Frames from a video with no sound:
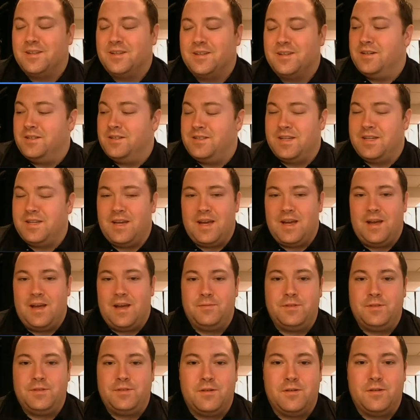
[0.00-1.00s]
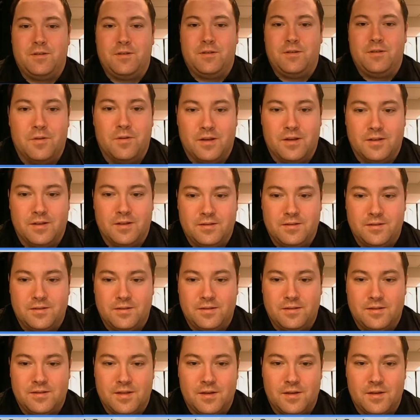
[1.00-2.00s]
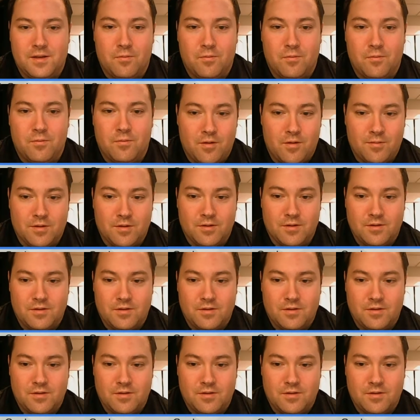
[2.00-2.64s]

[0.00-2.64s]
Good times always. It's getting warmer,